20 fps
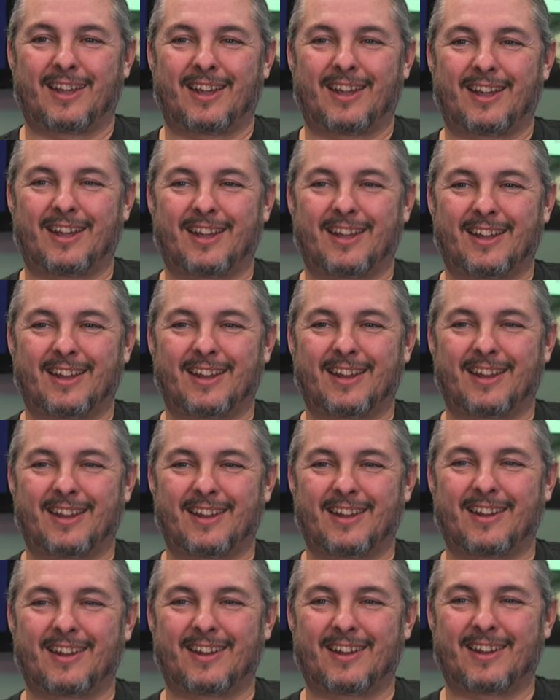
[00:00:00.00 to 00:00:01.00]

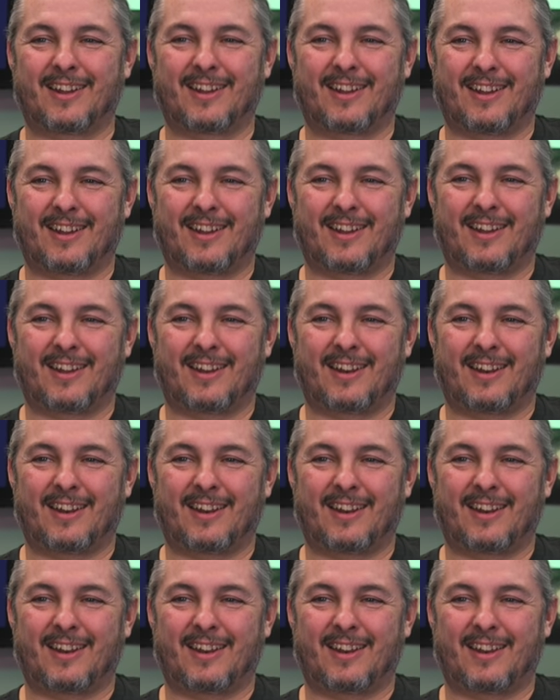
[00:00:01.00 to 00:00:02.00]

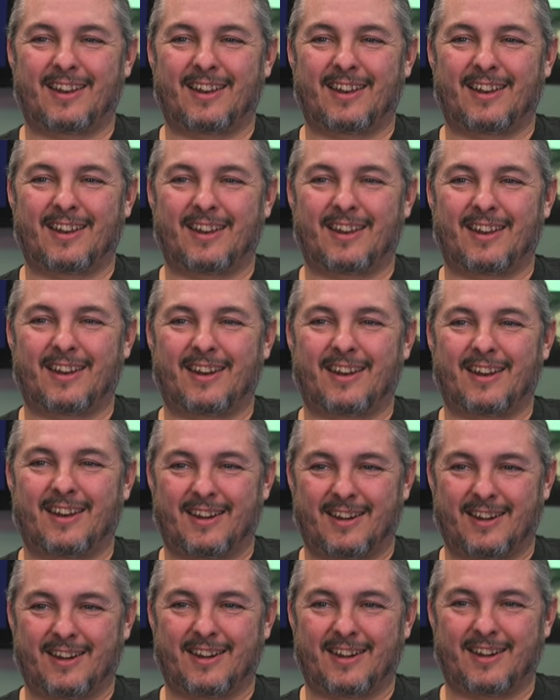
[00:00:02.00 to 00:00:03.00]

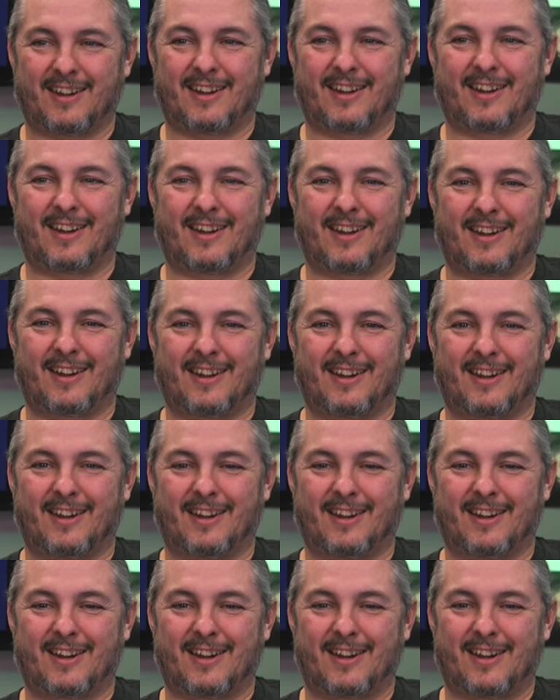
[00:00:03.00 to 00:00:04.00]

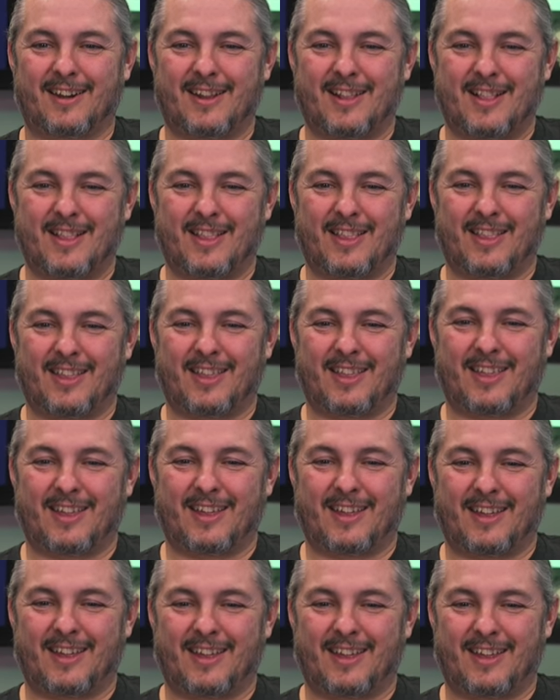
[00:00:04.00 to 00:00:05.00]

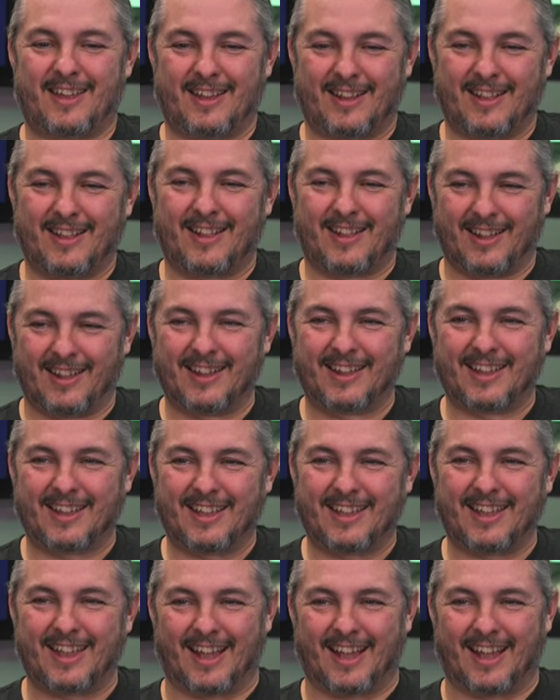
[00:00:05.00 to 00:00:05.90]
This person isn't speaking.